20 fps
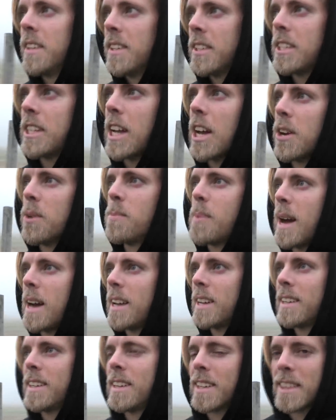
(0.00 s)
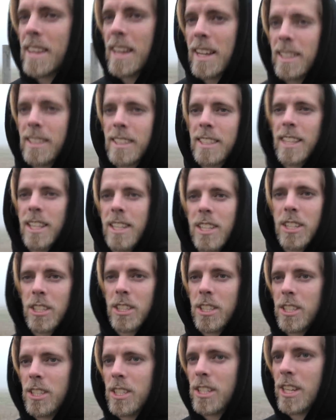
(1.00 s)
shadow ban things and
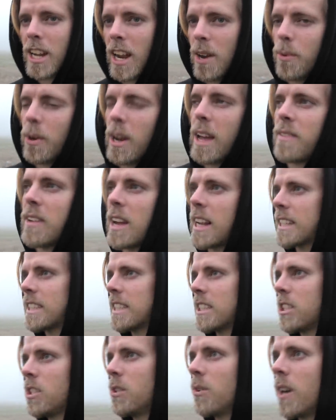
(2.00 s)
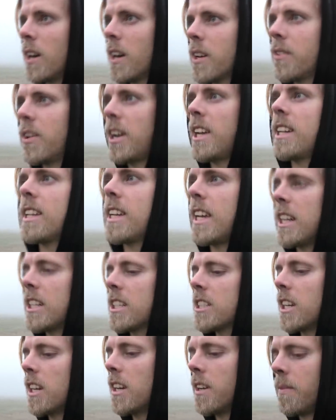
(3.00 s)
just I will have access to a great
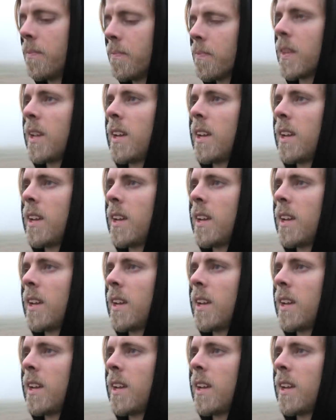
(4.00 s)
kitchen.